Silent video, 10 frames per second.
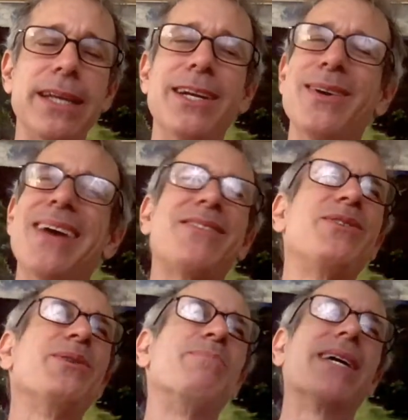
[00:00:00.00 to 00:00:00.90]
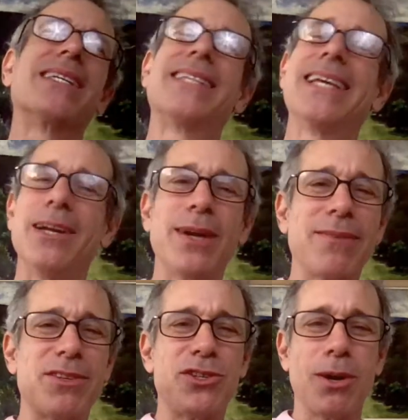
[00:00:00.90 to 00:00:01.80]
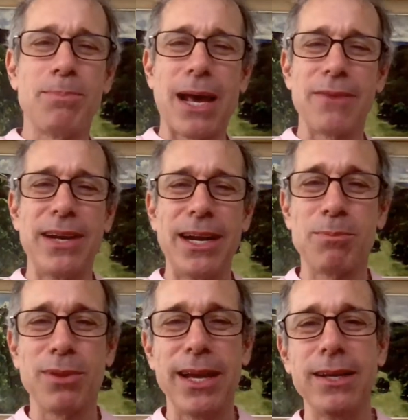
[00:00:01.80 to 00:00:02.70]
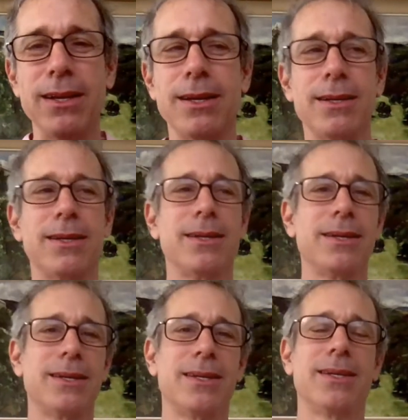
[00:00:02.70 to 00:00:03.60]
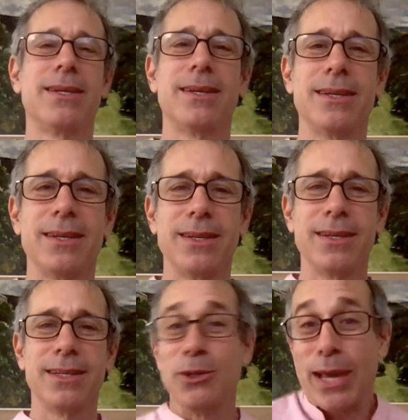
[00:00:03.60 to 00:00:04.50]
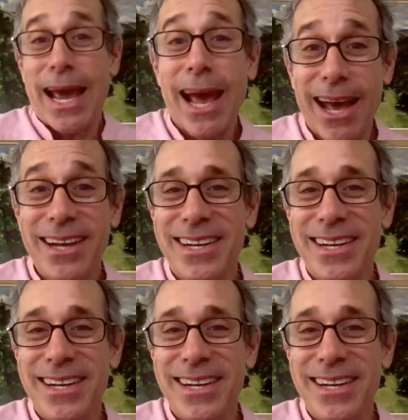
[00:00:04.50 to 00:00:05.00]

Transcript: You don't have to do the biggest thing. You don't have to jump out of an airplane. You can,